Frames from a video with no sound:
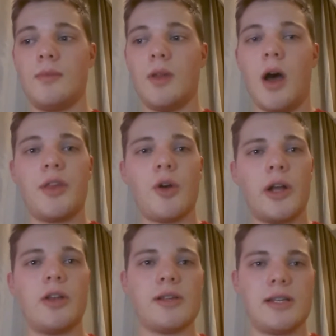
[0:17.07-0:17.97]
I thought I'd
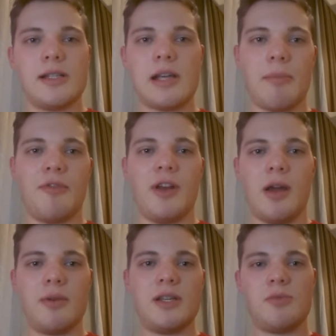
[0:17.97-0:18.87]
do this in a separate video,
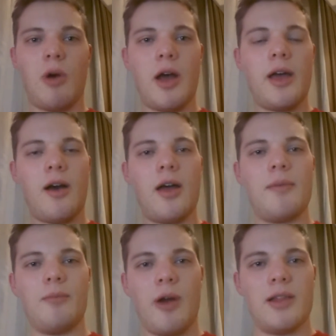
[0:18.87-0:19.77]
which is why
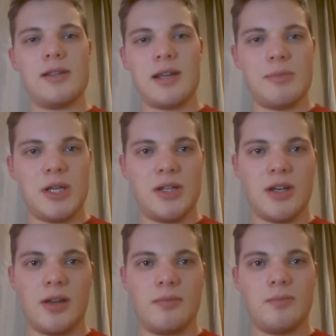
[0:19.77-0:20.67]
I'm wearing the same t-shirt.